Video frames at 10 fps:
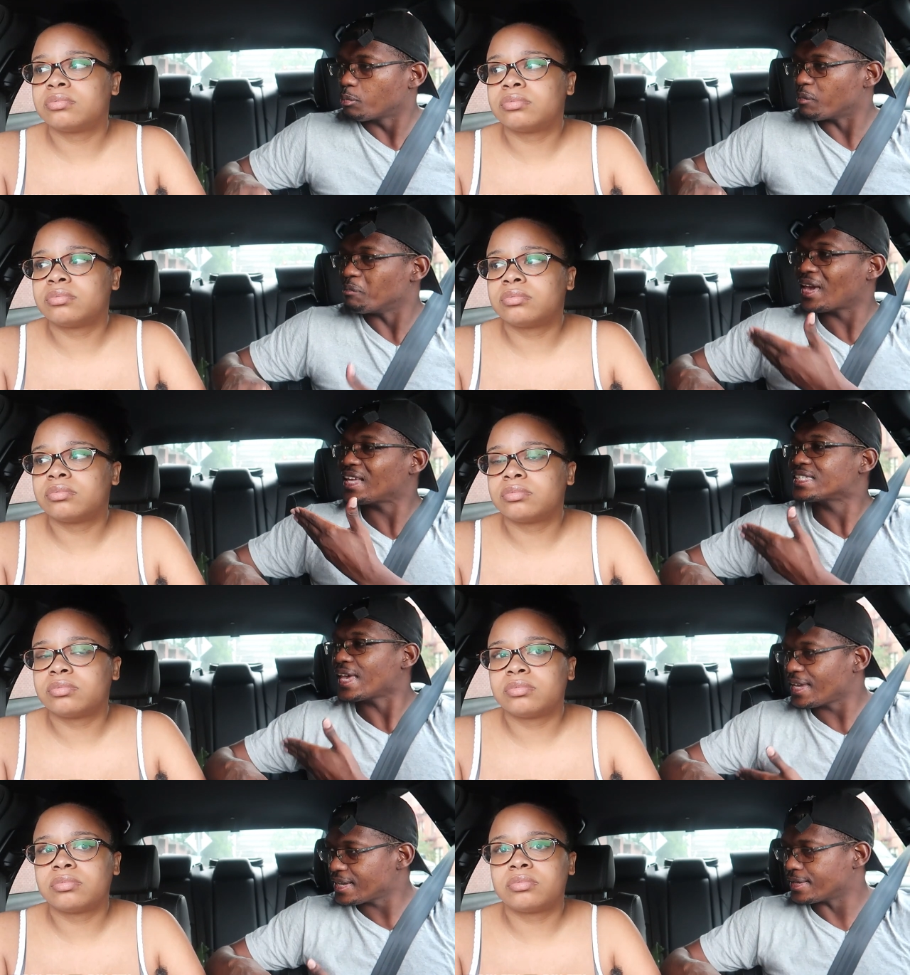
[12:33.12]
Speaker 1: but
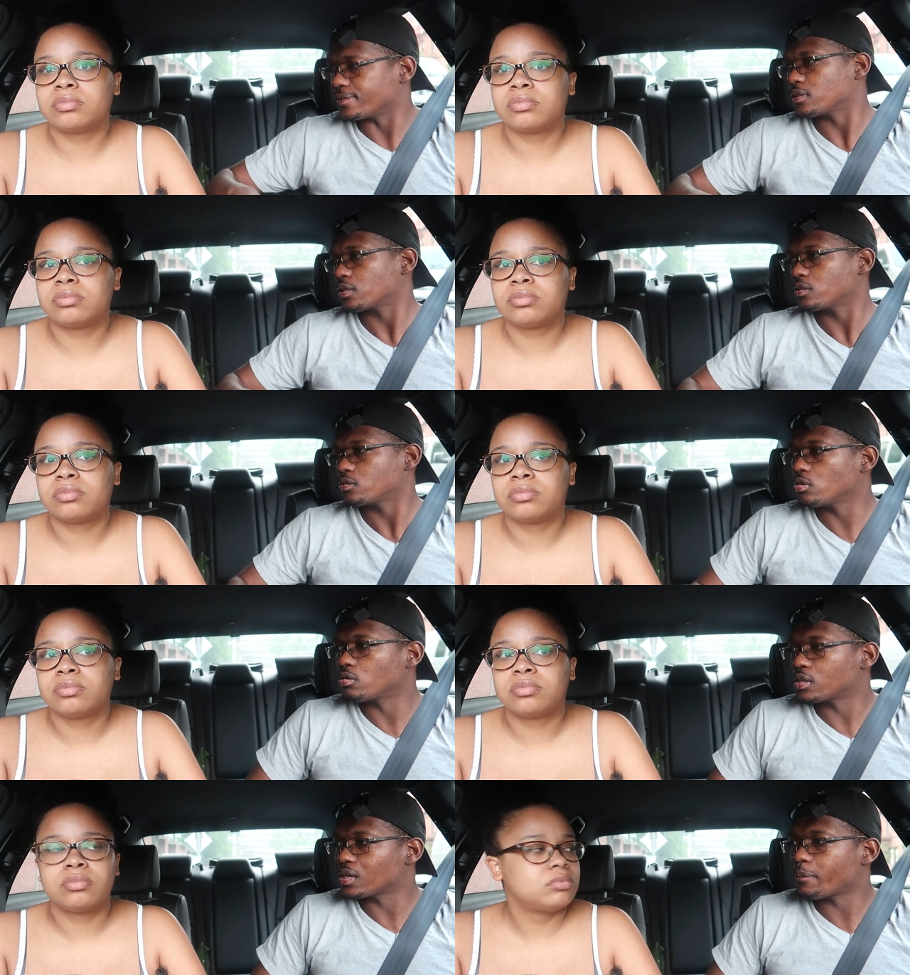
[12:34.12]
maintain it. You
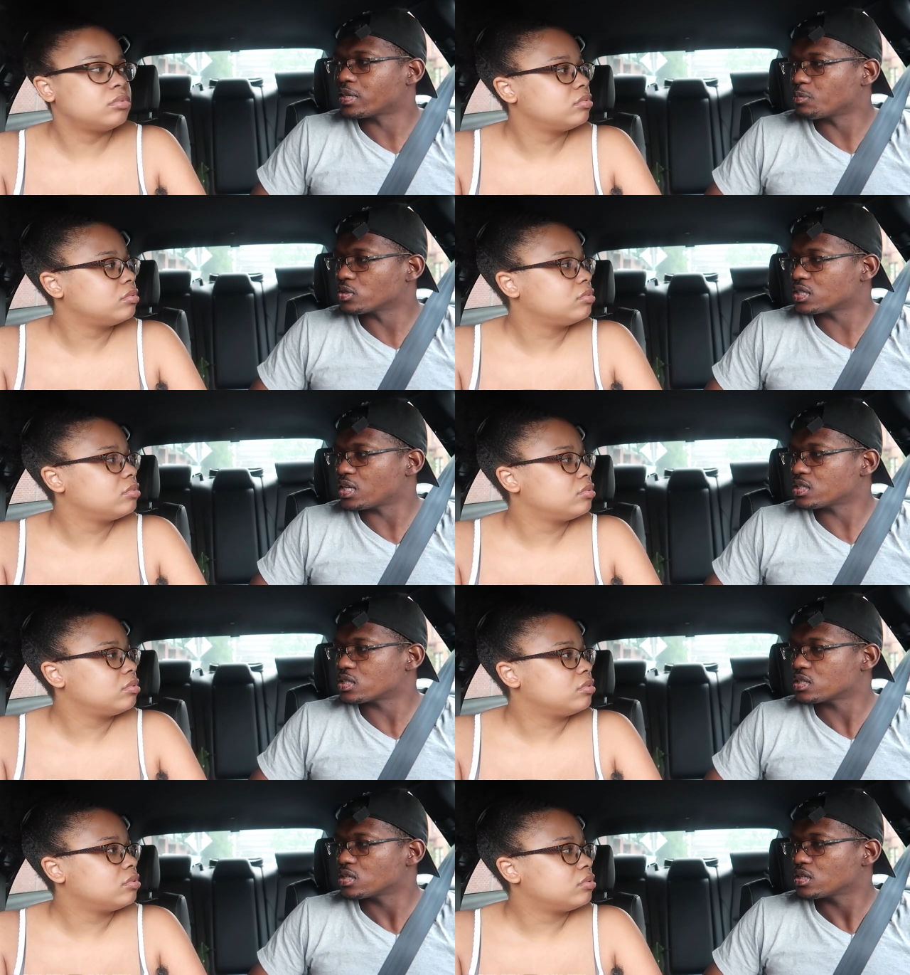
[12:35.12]
don't think that makes more
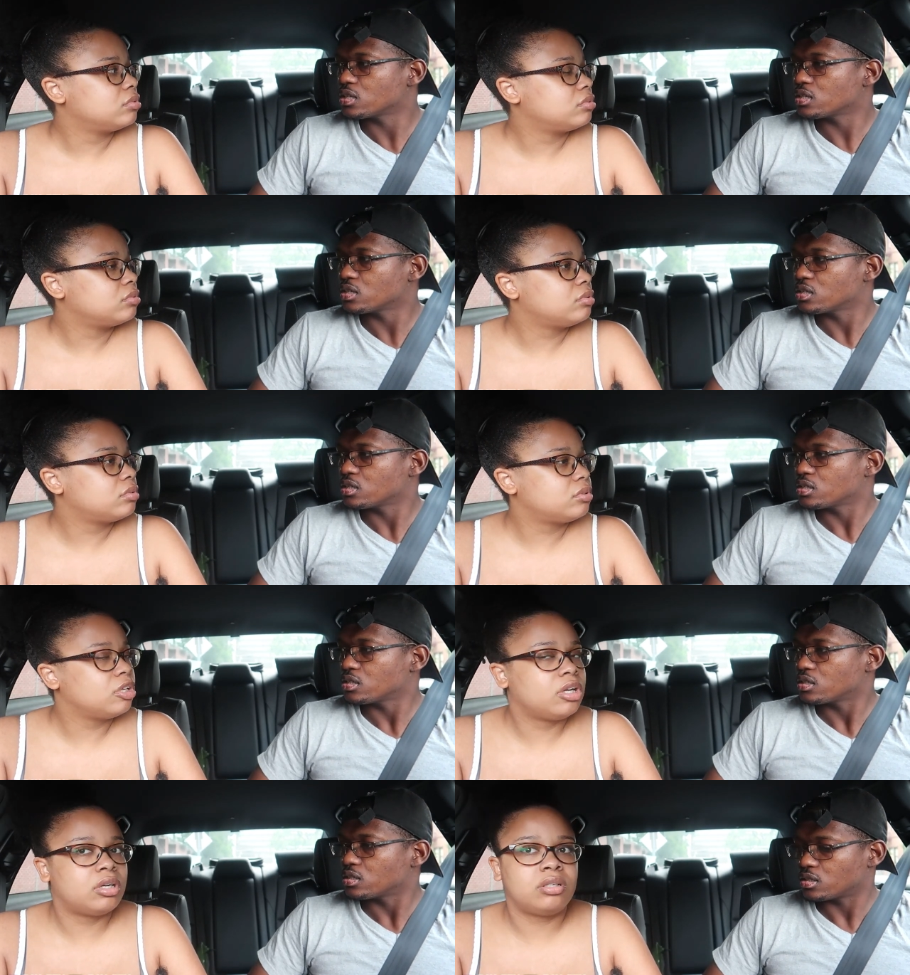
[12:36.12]
sense?
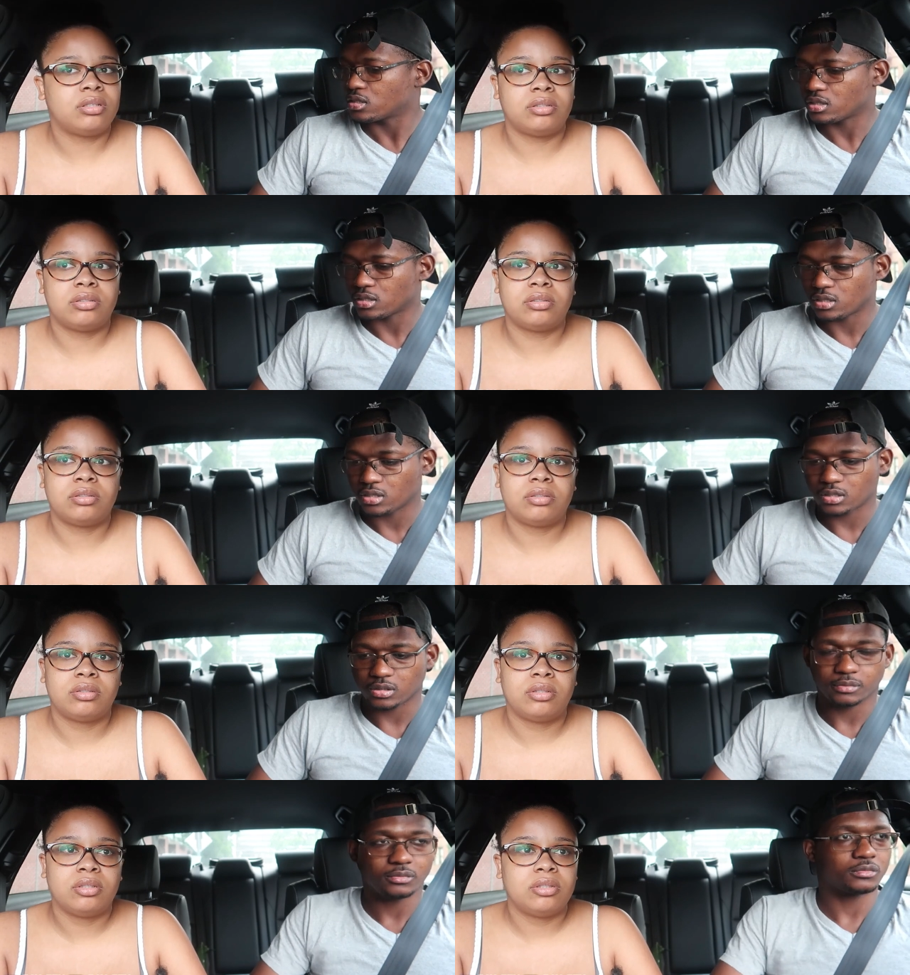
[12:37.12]
Speaker 2: Yeah.
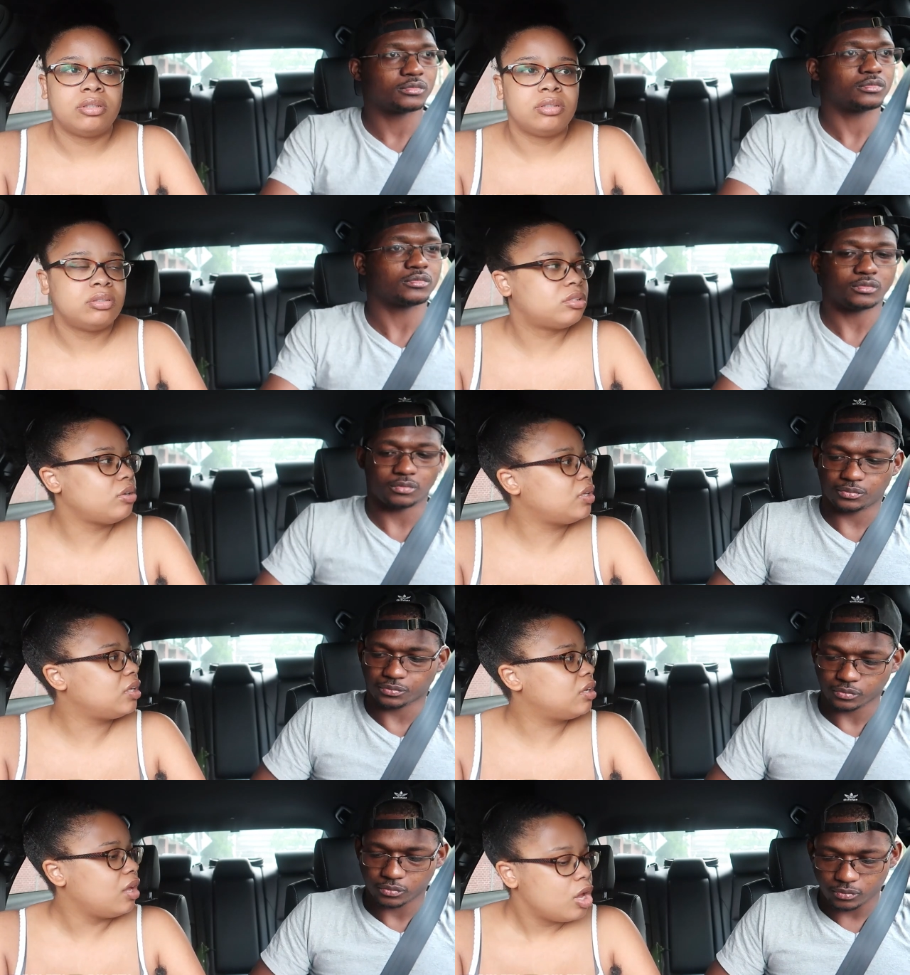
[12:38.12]
So you
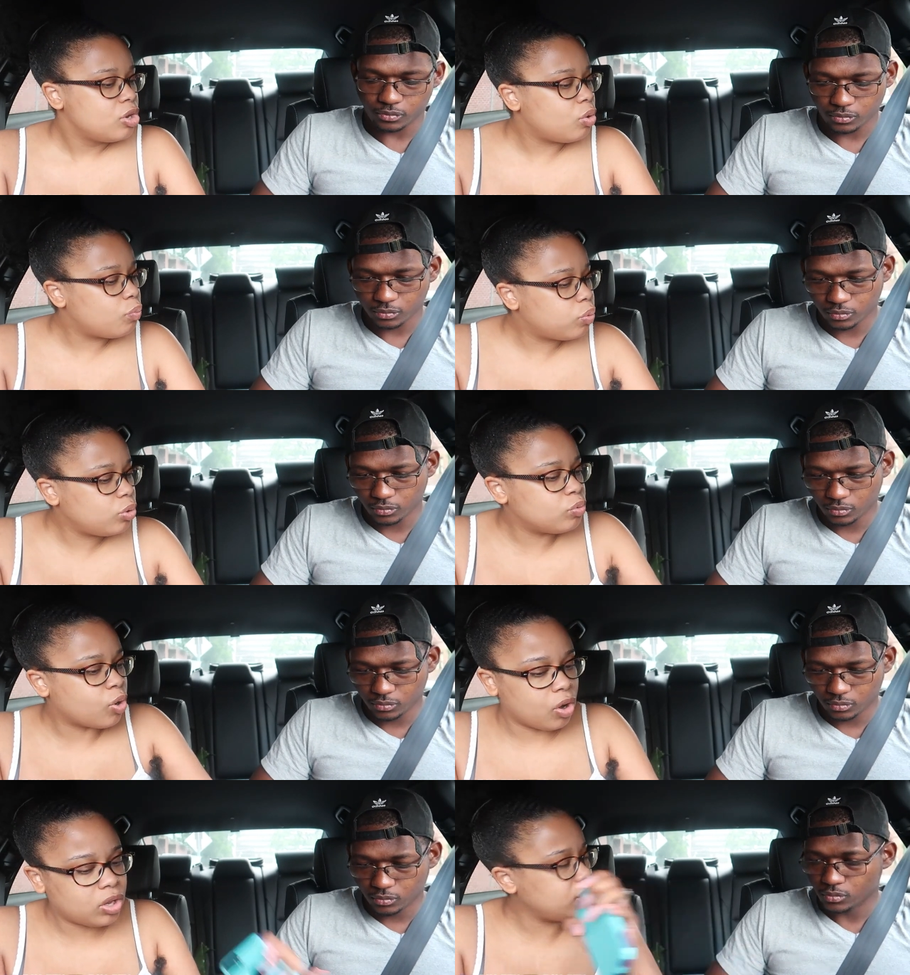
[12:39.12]
think who are you
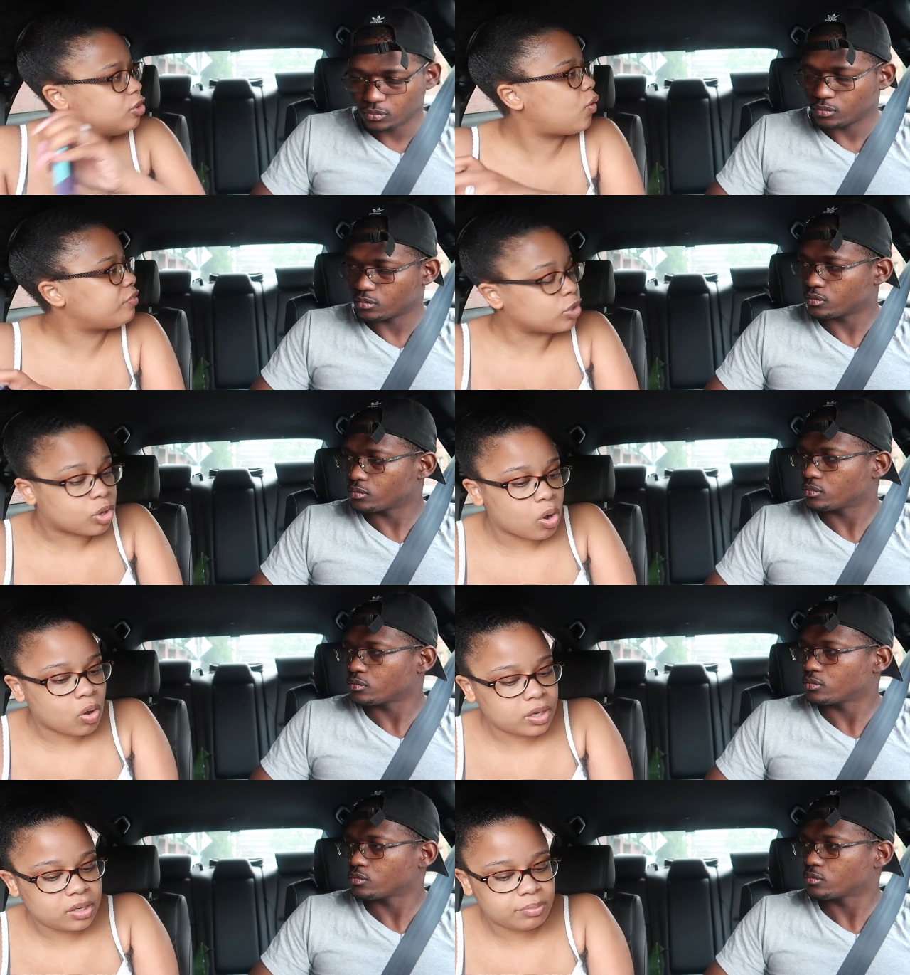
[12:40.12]
calling? You don't have to
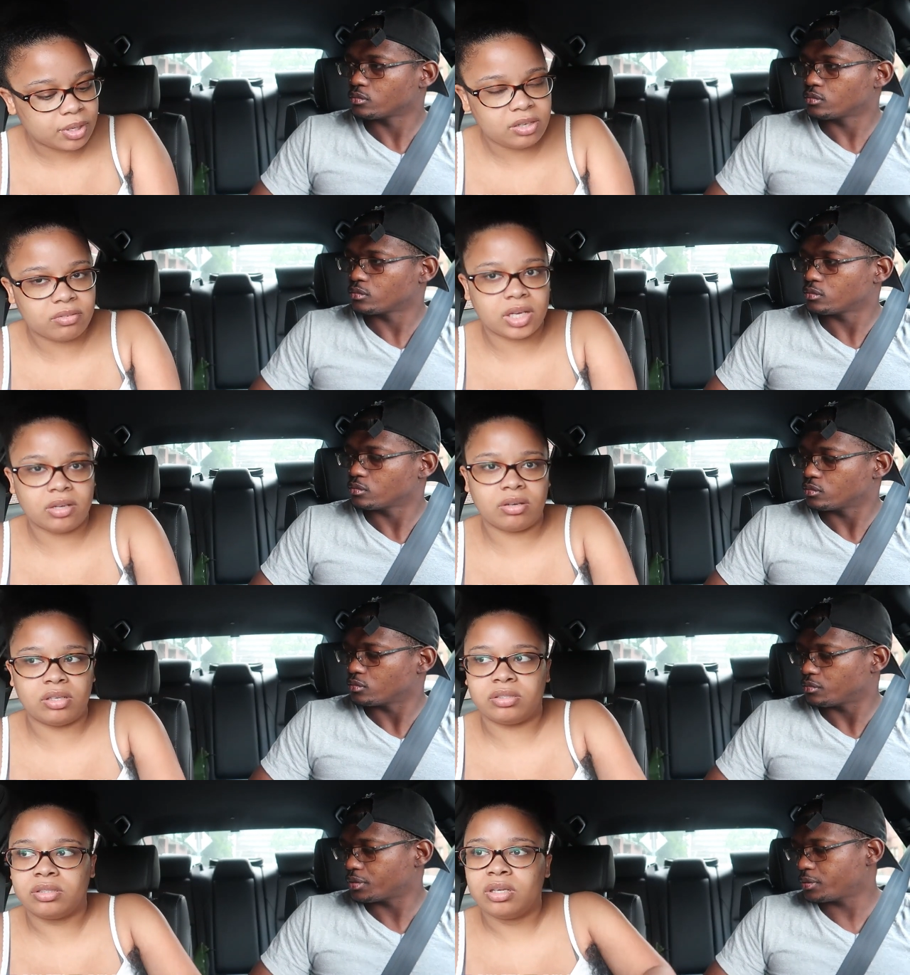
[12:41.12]
call anybody,
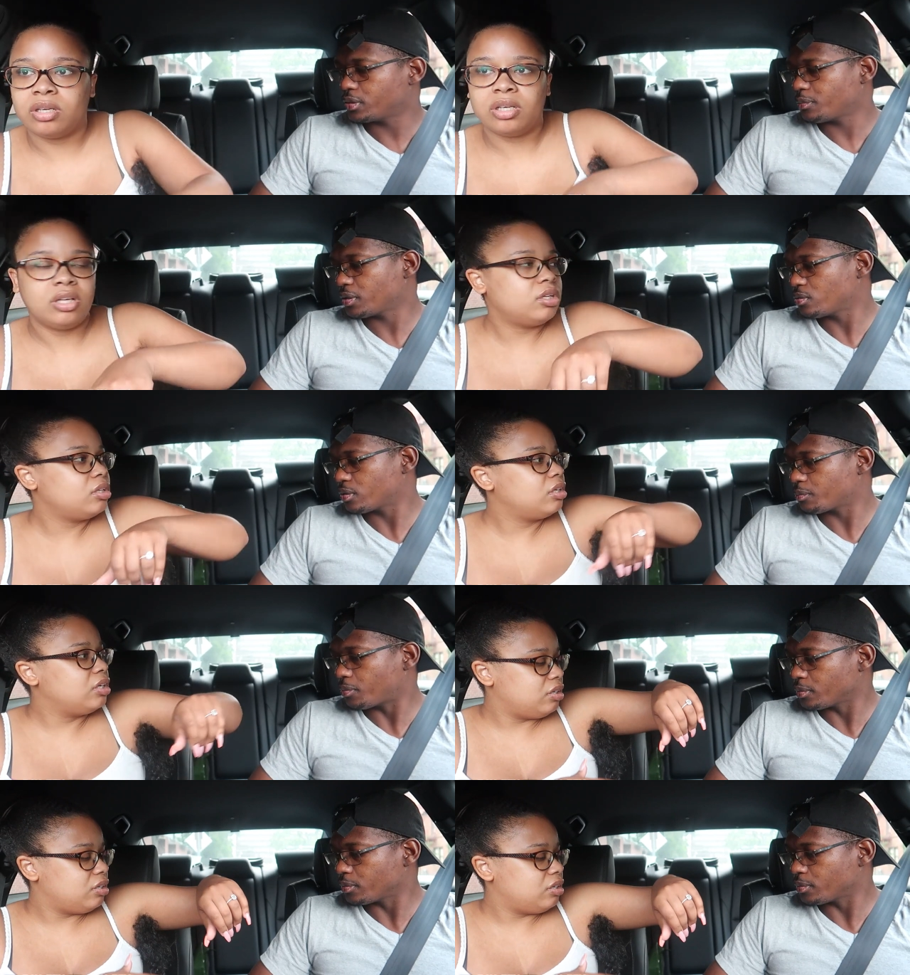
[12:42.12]
Rayon.
Speaker 1: Where we need to make you an